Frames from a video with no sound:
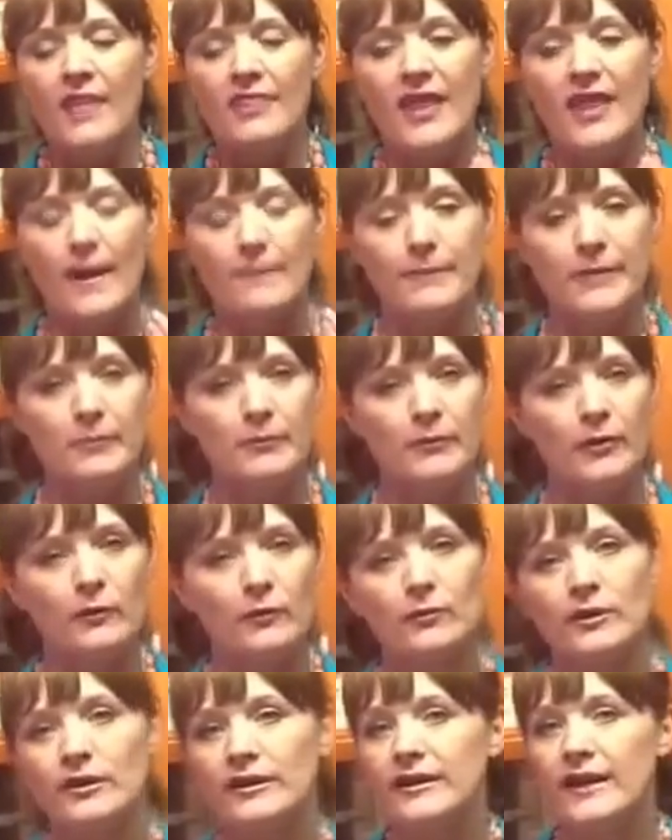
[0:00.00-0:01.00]
that people
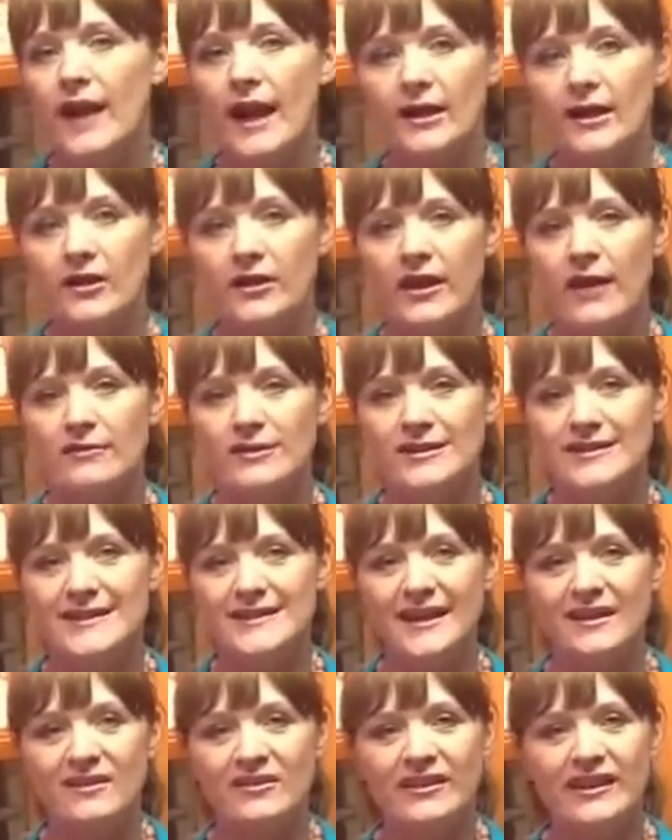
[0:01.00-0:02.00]
are really not good at
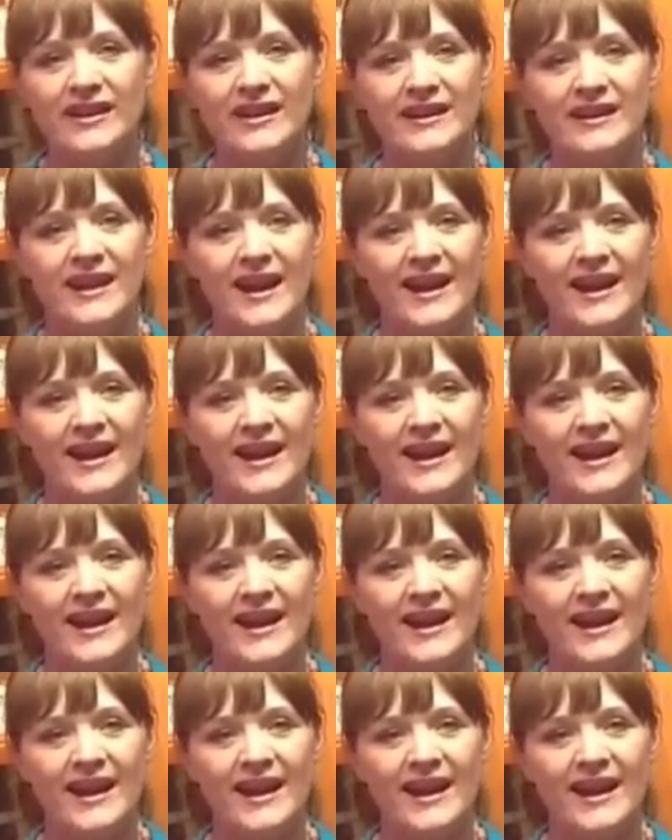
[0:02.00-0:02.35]
recycling,